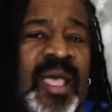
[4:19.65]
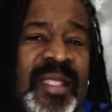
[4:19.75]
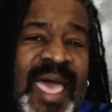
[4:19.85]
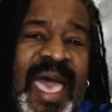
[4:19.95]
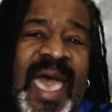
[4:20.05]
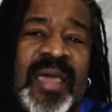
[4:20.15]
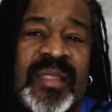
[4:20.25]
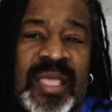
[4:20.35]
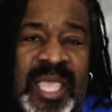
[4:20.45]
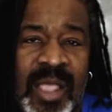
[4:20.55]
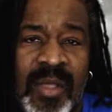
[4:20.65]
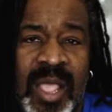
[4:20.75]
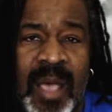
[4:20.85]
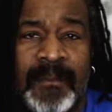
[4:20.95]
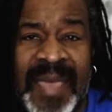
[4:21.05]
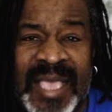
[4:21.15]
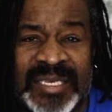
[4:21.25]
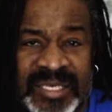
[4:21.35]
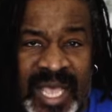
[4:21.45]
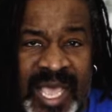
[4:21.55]
that has the carry-on bag
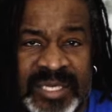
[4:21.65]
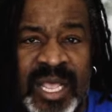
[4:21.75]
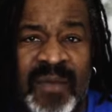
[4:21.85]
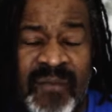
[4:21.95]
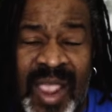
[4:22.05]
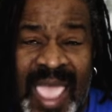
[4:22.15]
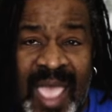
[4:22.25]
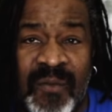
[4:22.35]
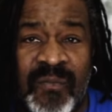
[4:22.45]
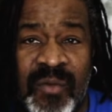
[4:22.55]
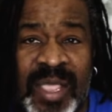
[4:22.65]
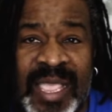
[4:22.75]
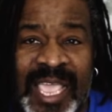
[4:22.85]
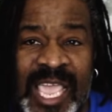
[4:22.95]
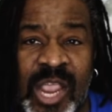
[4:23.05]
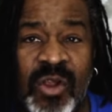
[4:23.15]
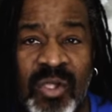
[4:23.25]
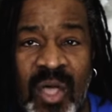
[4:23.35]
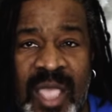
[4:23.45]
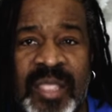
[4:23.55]
size for every
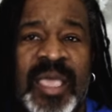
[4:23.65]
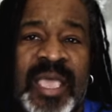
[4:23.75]
airline.